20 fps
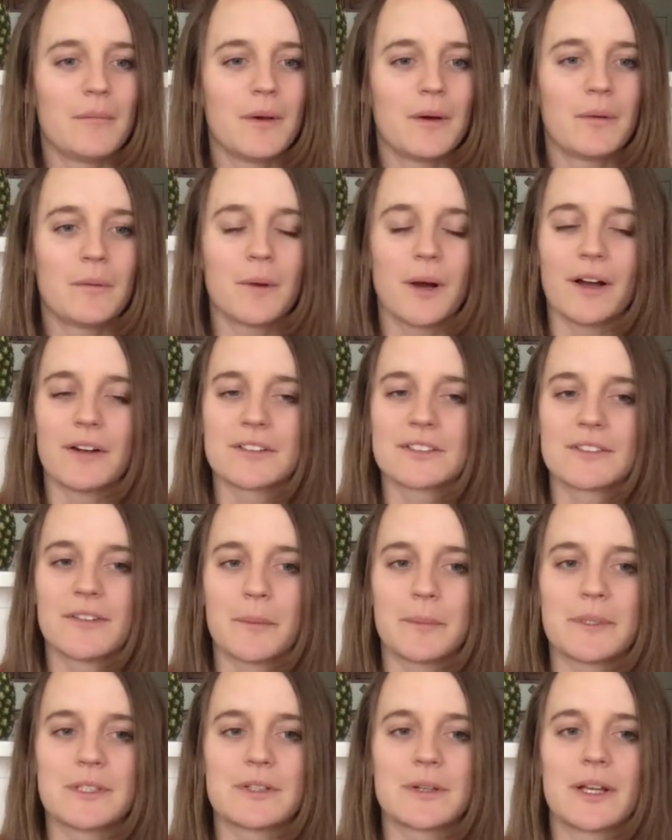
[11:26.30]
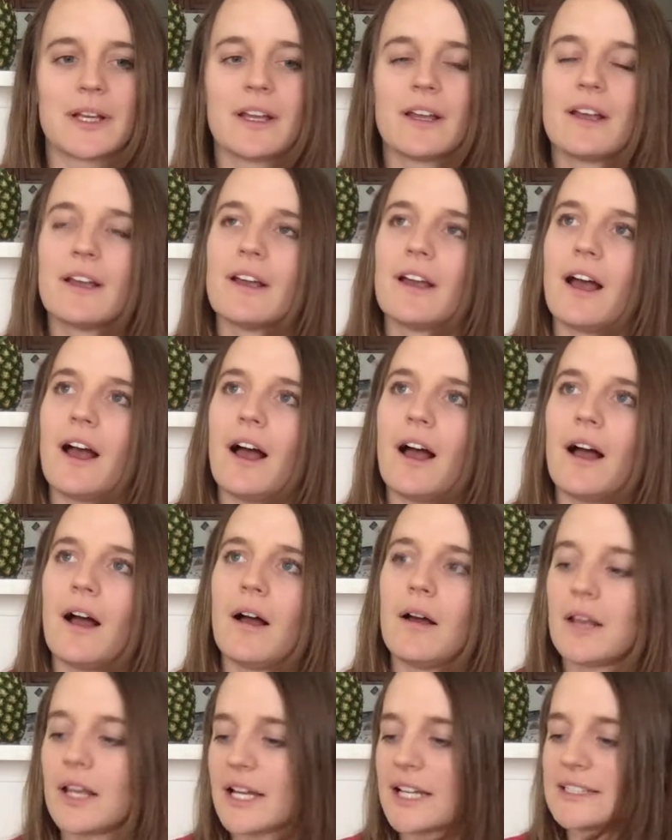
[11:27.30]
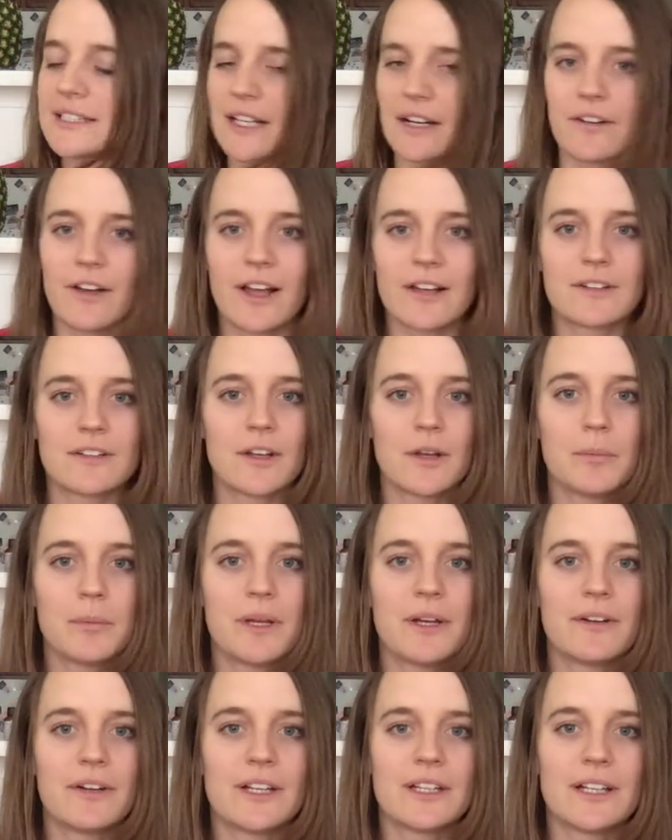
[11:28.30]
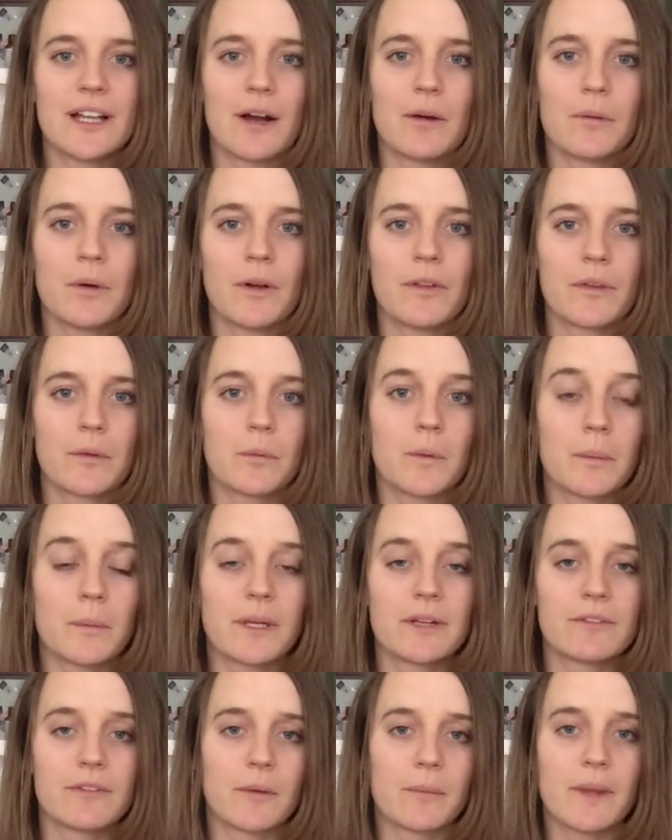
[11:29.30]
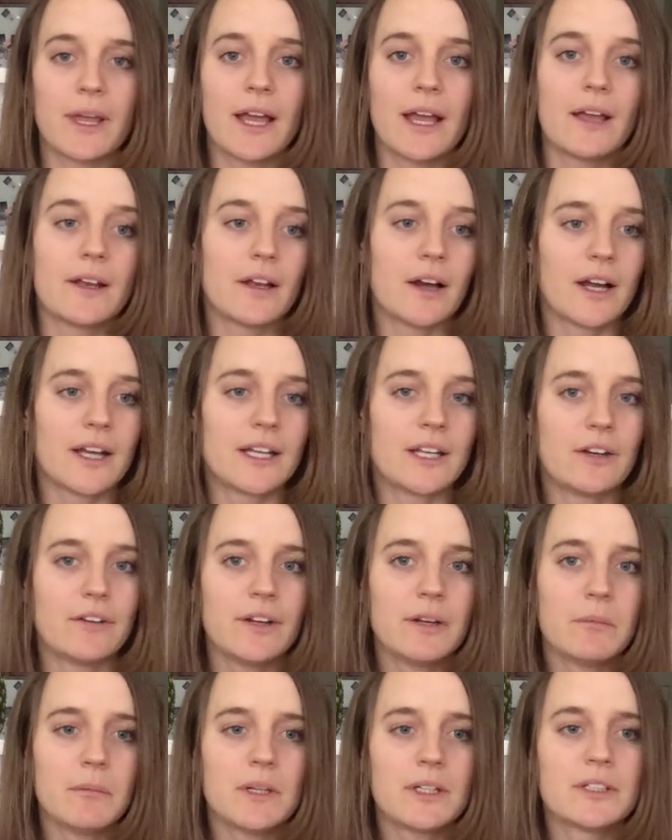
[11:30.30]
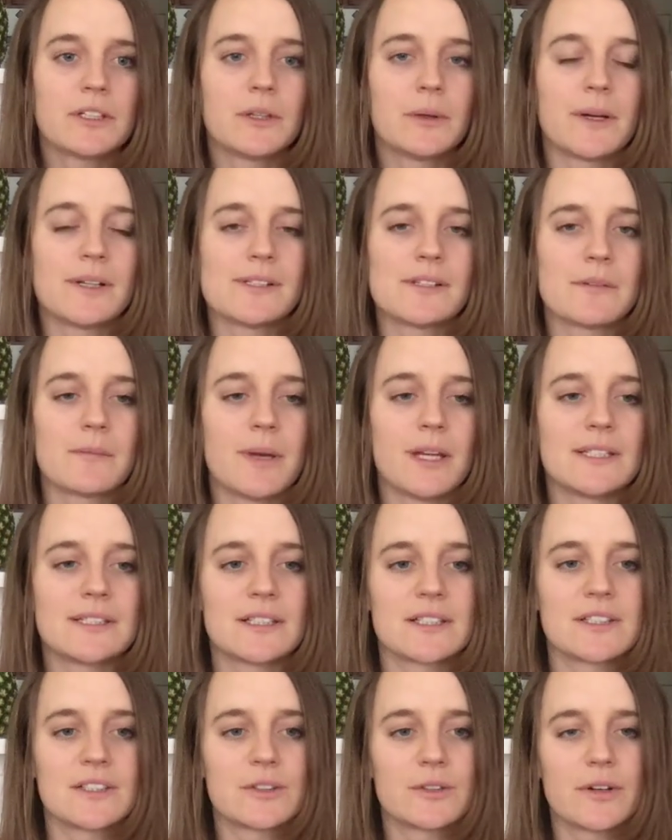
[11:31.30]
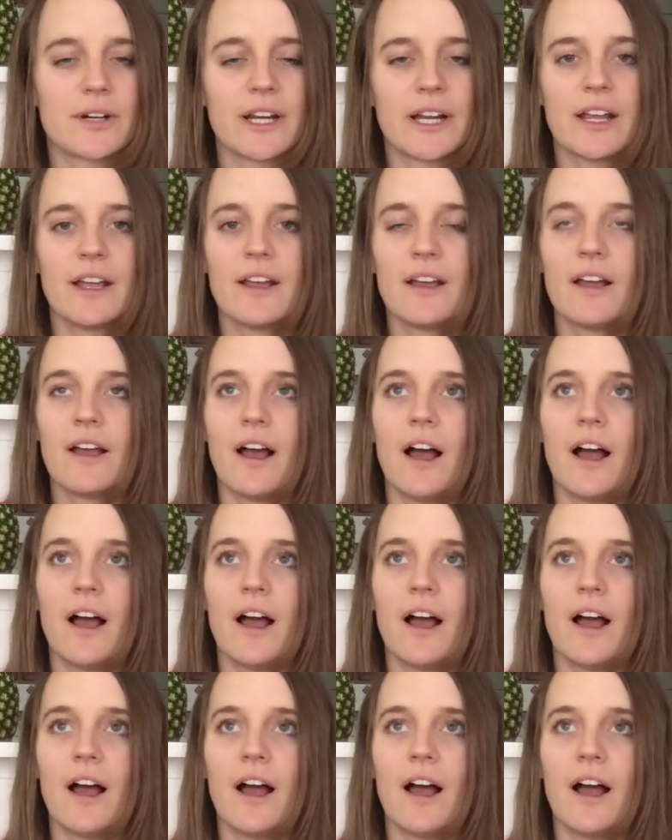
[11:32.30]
What else have I been doing? Like I said, I've had No Period Now What, The Woman From There, and Heidi Greenwood, who has an amazing story.